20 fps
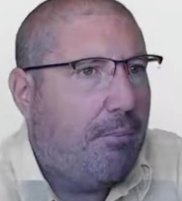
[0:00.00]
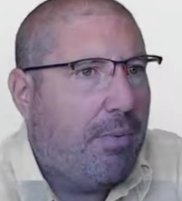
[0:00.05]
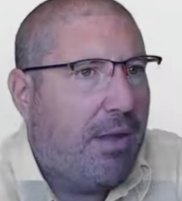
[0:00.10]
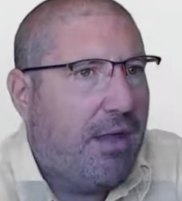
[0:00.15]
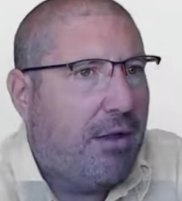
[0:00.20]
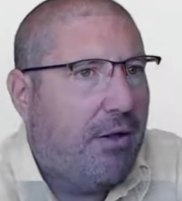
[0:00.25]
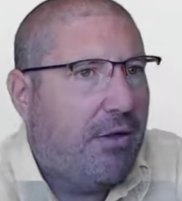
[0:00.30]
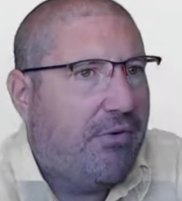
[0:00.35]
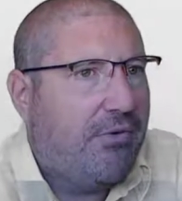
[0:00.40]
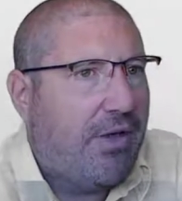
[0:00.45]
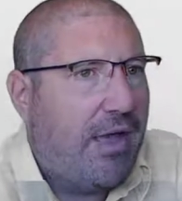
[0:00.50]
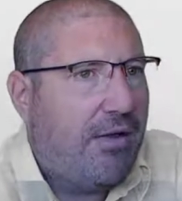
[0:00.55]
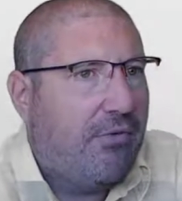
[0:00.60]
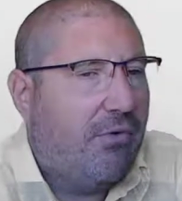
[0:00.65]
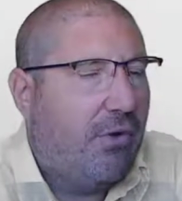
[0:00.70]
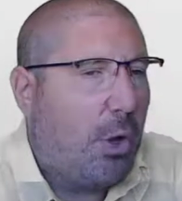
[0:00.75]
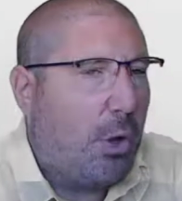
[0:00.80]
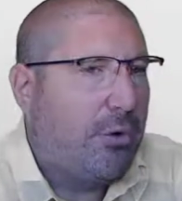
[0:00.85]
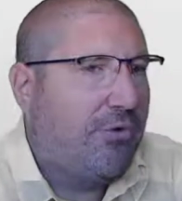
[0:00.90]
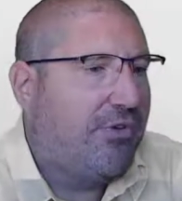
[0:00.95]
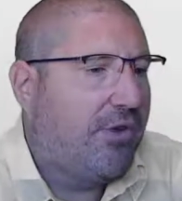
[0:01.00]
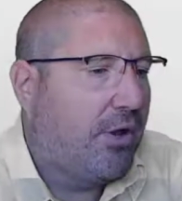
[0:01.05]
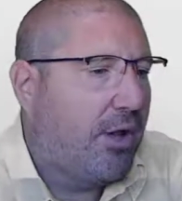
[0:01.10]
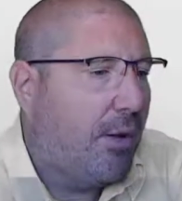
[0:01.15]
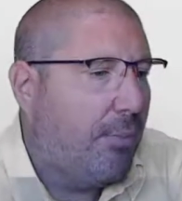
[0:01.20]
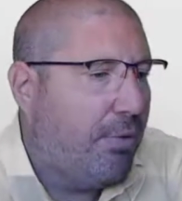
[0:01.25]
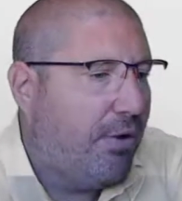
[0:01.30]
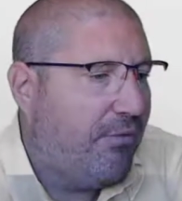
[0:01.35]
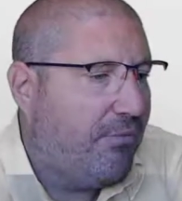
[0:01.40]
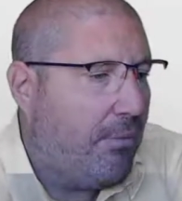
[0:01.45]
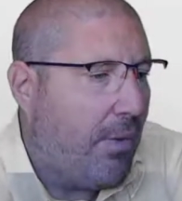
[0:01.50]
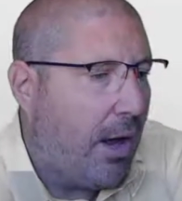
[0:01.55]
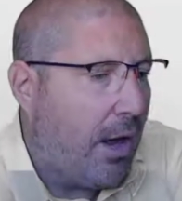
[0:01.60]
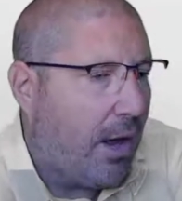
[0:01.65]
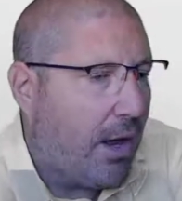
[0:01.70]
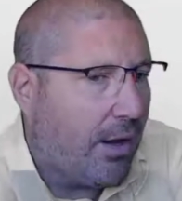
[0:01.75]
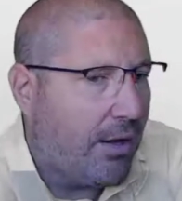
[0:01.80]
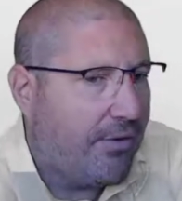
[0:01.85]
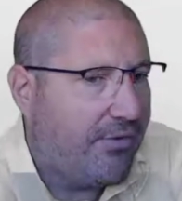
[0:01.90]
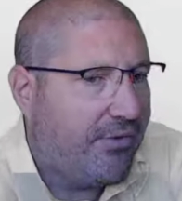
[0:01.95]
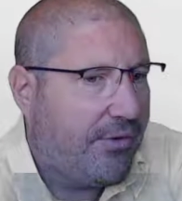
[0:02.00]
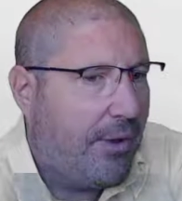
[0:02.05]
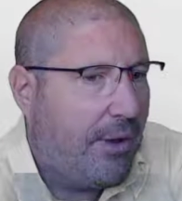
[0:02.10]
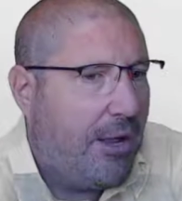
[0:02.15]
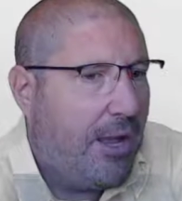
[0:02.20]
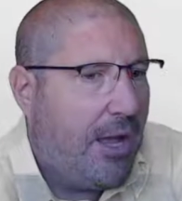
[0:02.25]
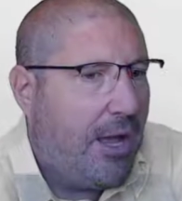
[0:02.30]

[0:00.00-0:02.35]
because they've lost a couple of marks.